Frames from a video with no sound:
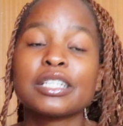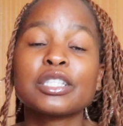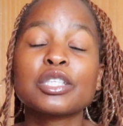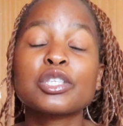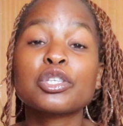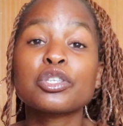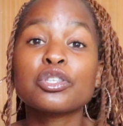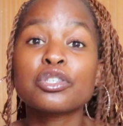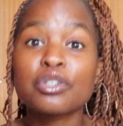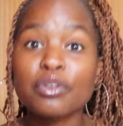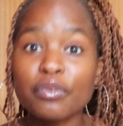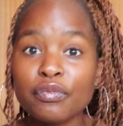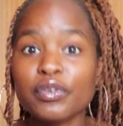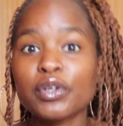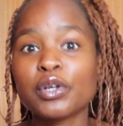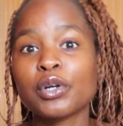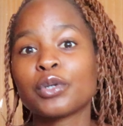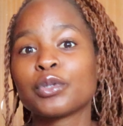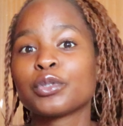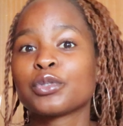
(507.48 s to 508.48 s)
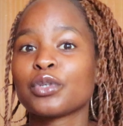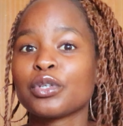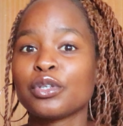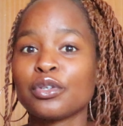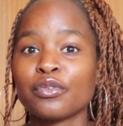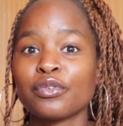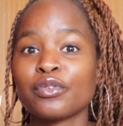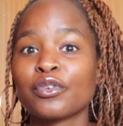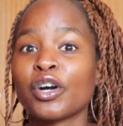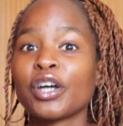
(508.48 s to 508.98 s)
it's difficult when
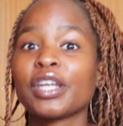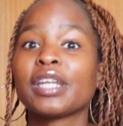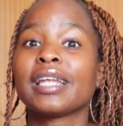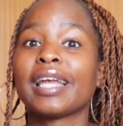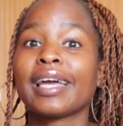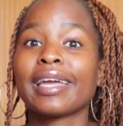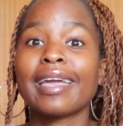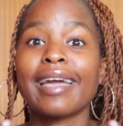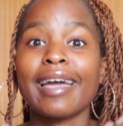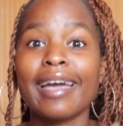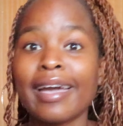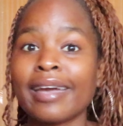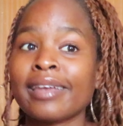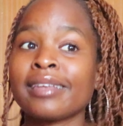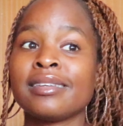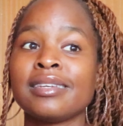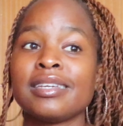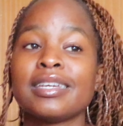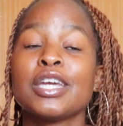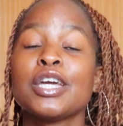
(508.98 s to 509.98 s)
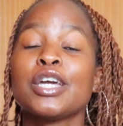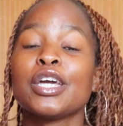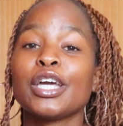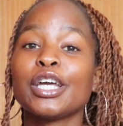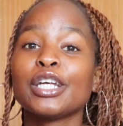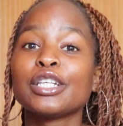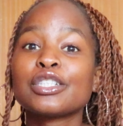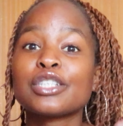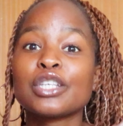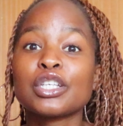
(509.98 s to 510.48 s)
you've got like acne.
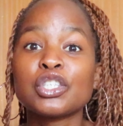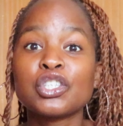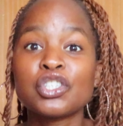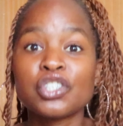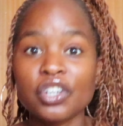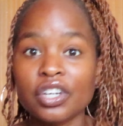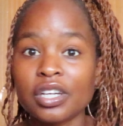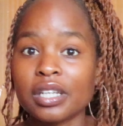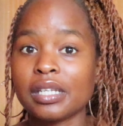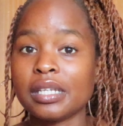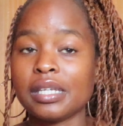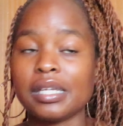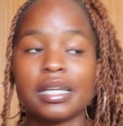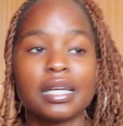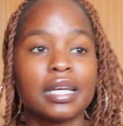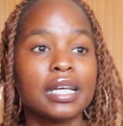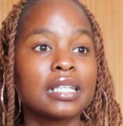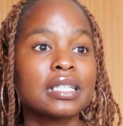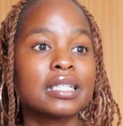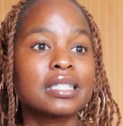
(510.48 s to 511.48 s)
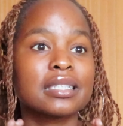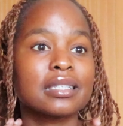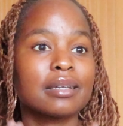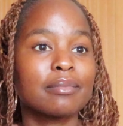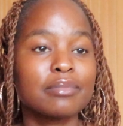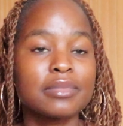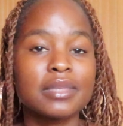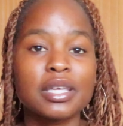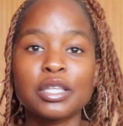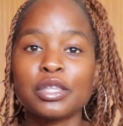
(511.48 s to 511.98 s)
It's a journey. It's
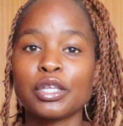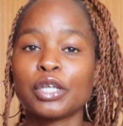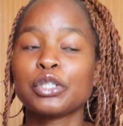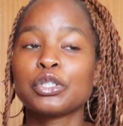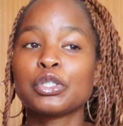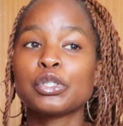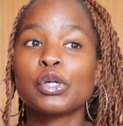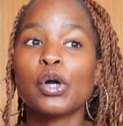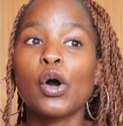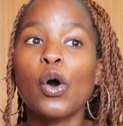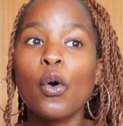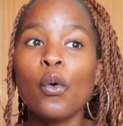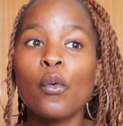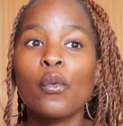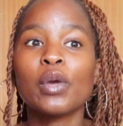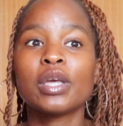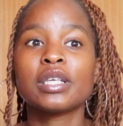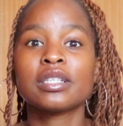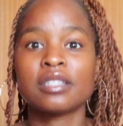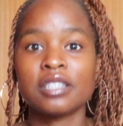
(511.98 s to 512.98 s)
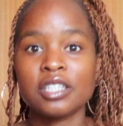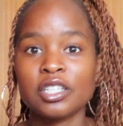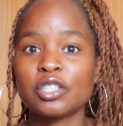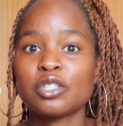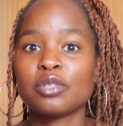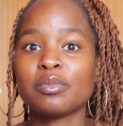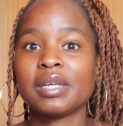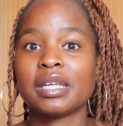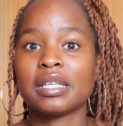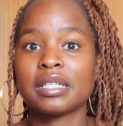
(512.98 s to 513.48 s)
something that you always need
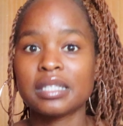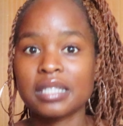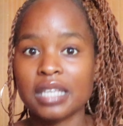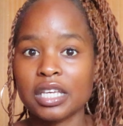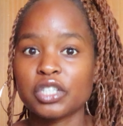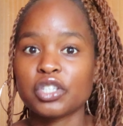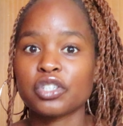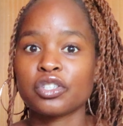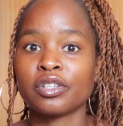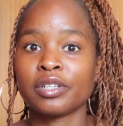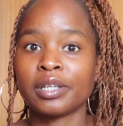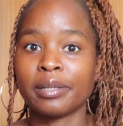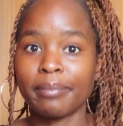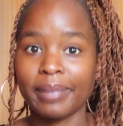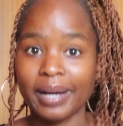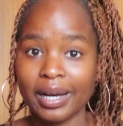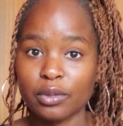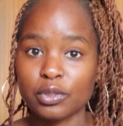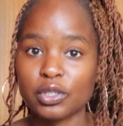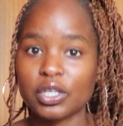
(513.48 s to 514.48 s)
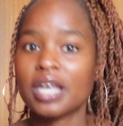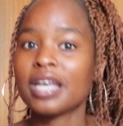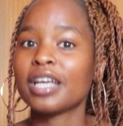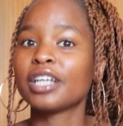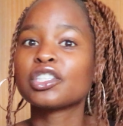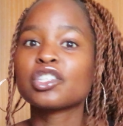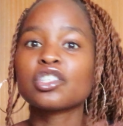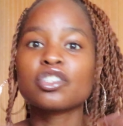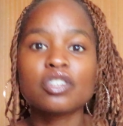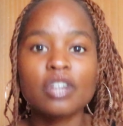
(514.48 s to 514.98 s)
to be intentional about.
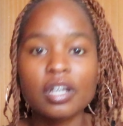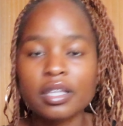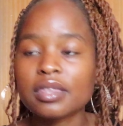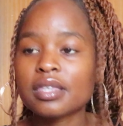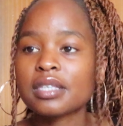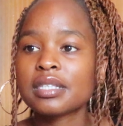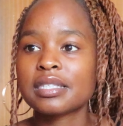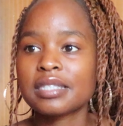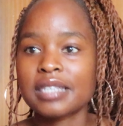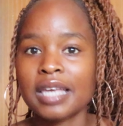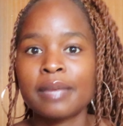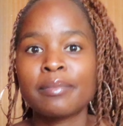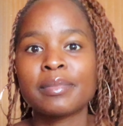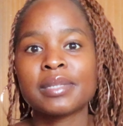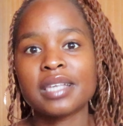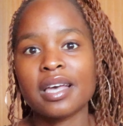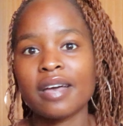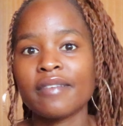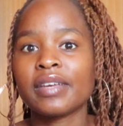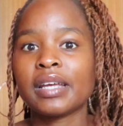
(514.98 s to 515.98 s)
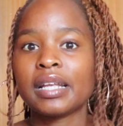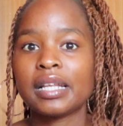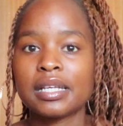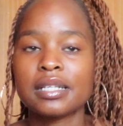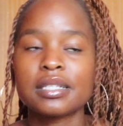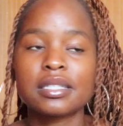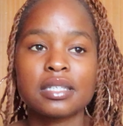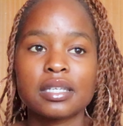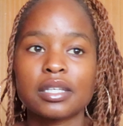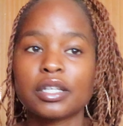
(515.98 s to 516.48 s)
It's not the same as having
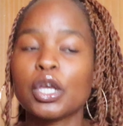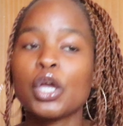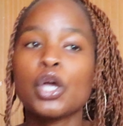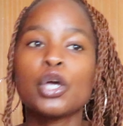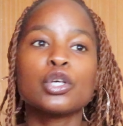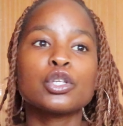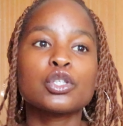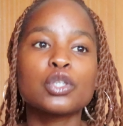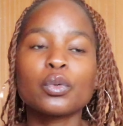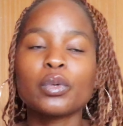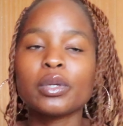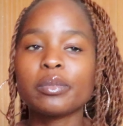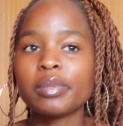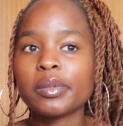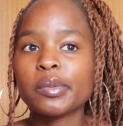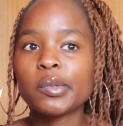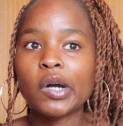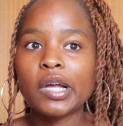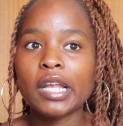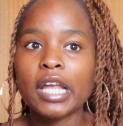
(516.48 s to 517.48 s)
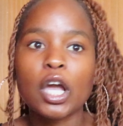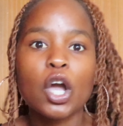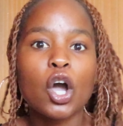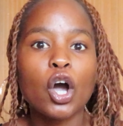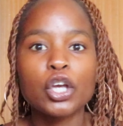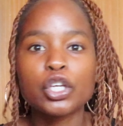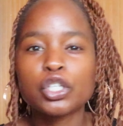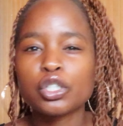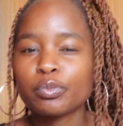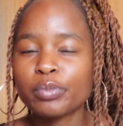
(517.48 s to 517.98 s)
clear skin. So when people are like,
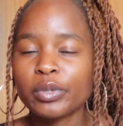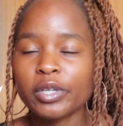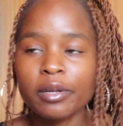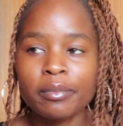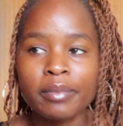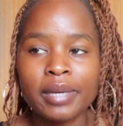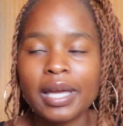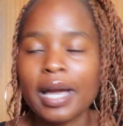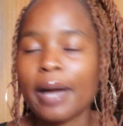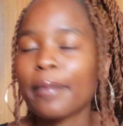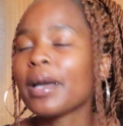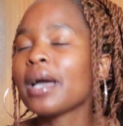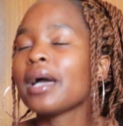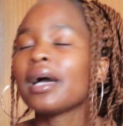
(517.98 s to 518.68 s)
oh, you should put on makeup,